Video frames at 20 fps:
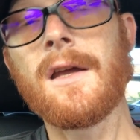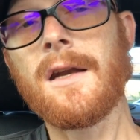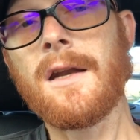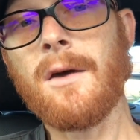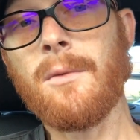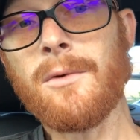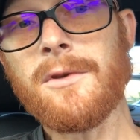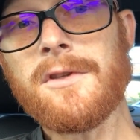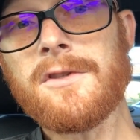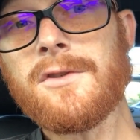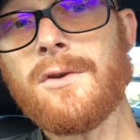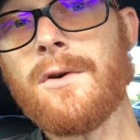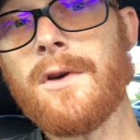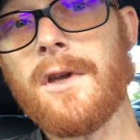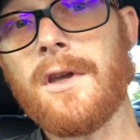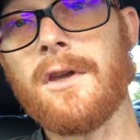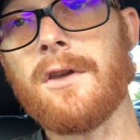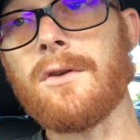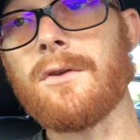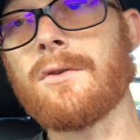Now when you're
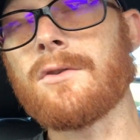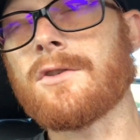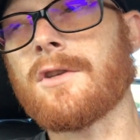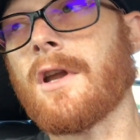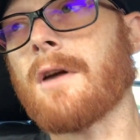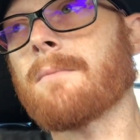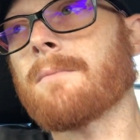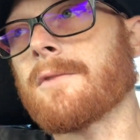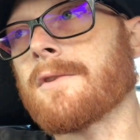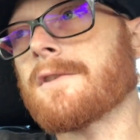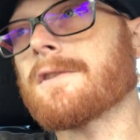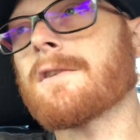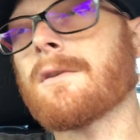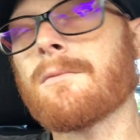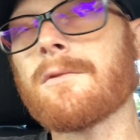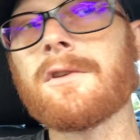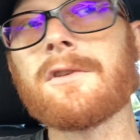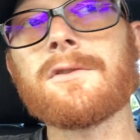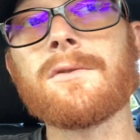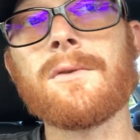talking huge numbers, so
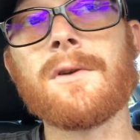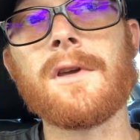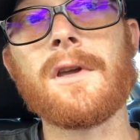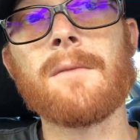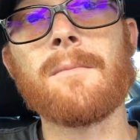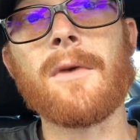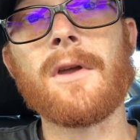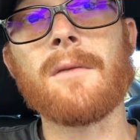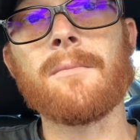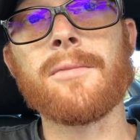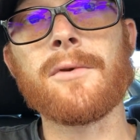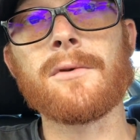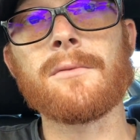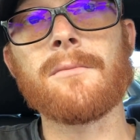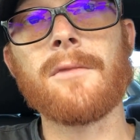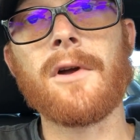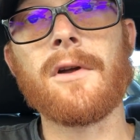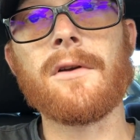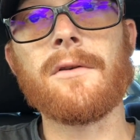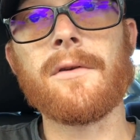when you're talking about a built
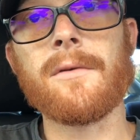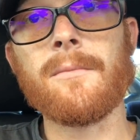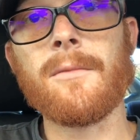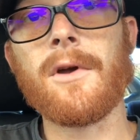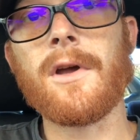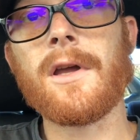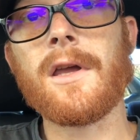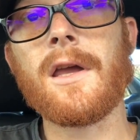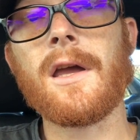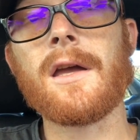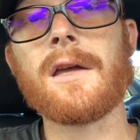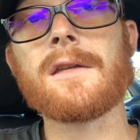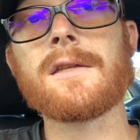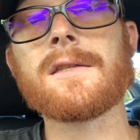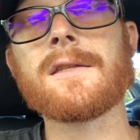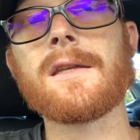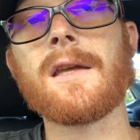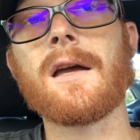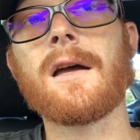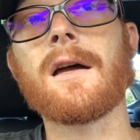motor, in my
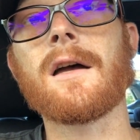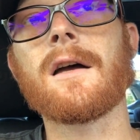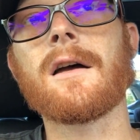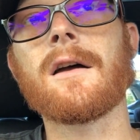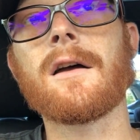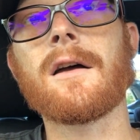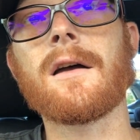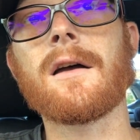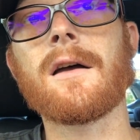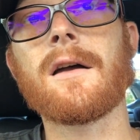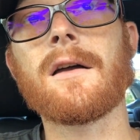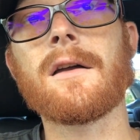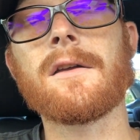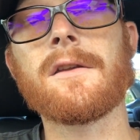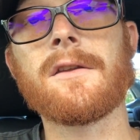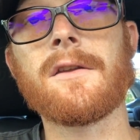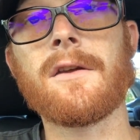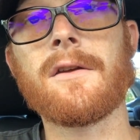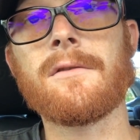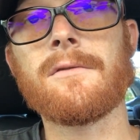case,
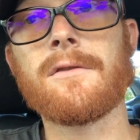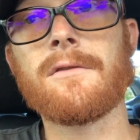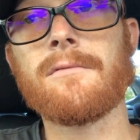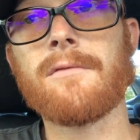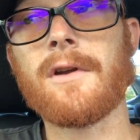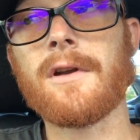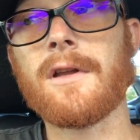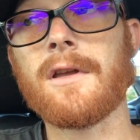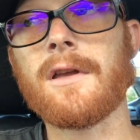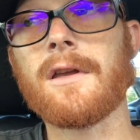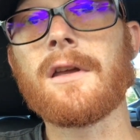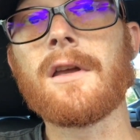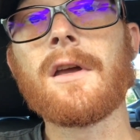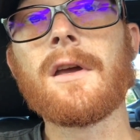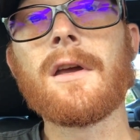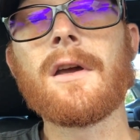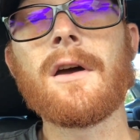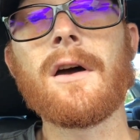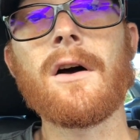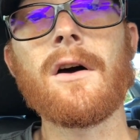you're running
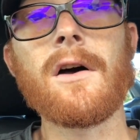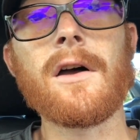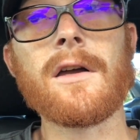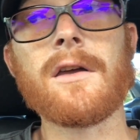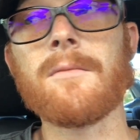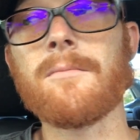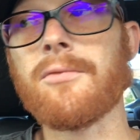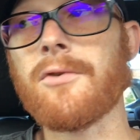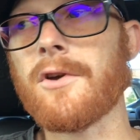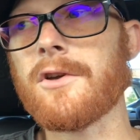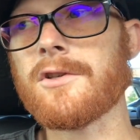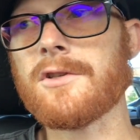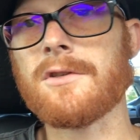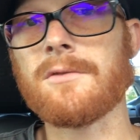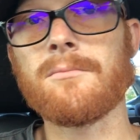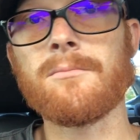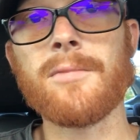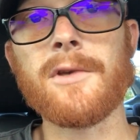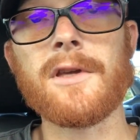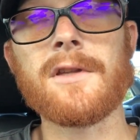high
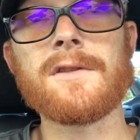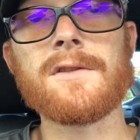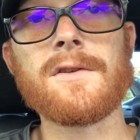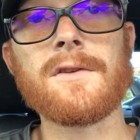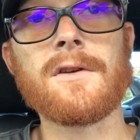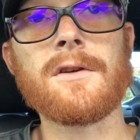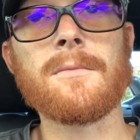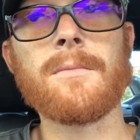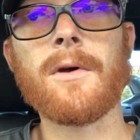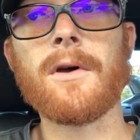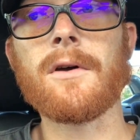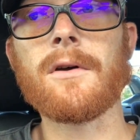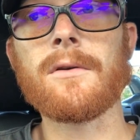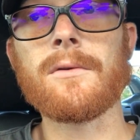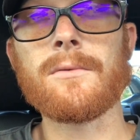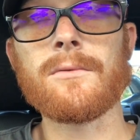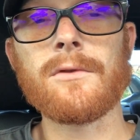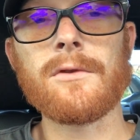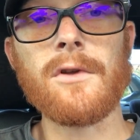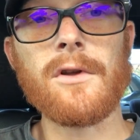compression, big
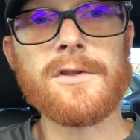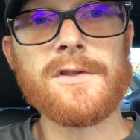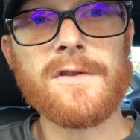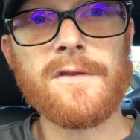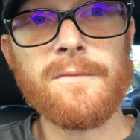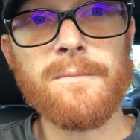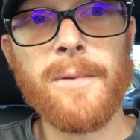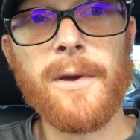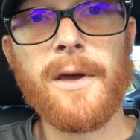turbo, lots of